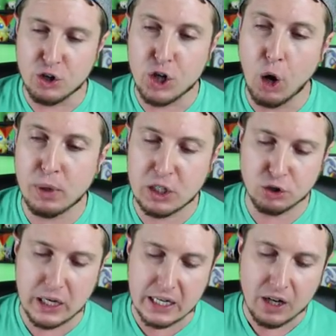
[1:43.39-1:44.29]
No
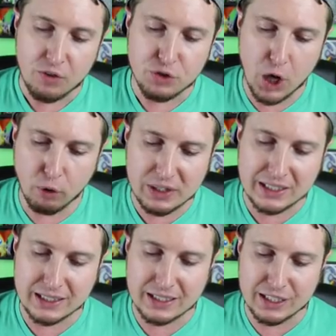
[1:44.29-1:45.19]
retreat, no
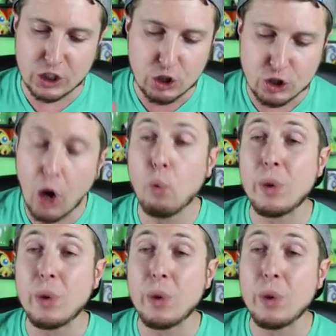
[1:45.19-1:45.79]
resistance, no